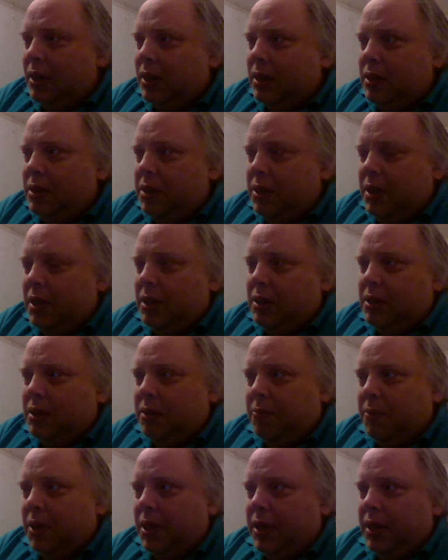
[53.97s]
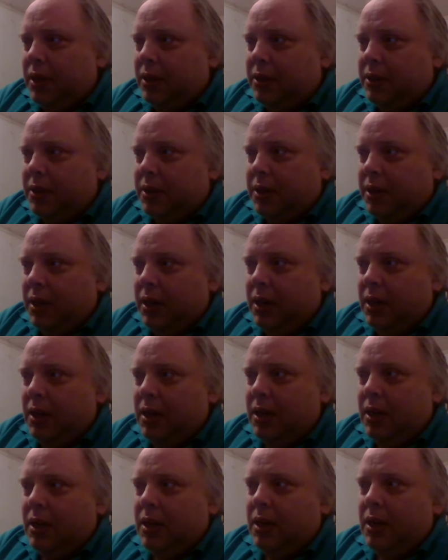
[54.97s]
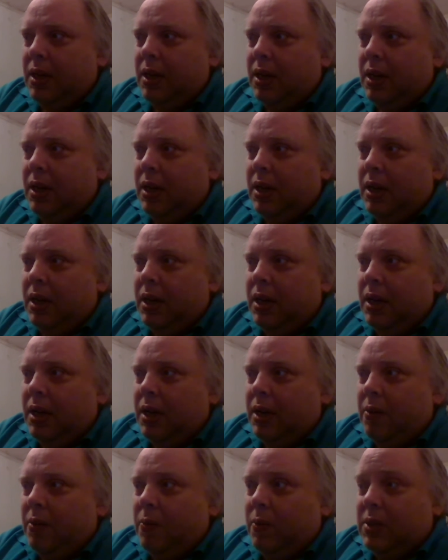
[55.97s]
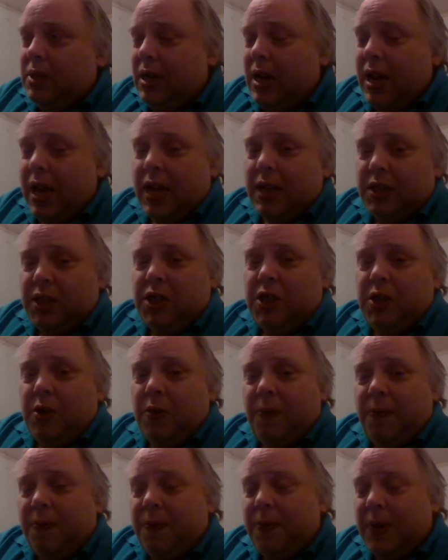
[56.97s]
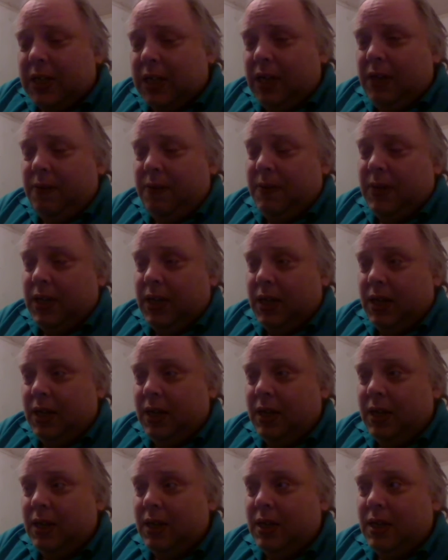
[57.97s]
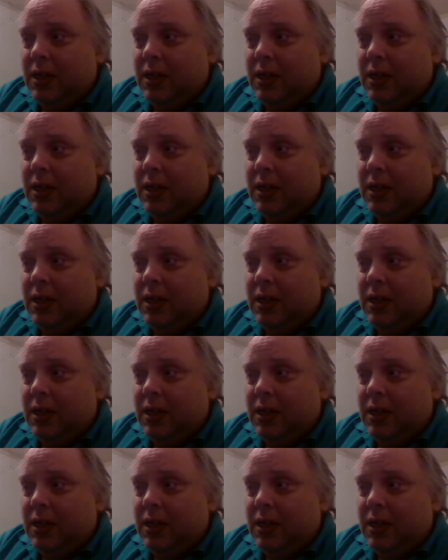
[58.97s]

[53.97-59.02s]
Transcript: Because you hit somebody at 30. It was an SUV.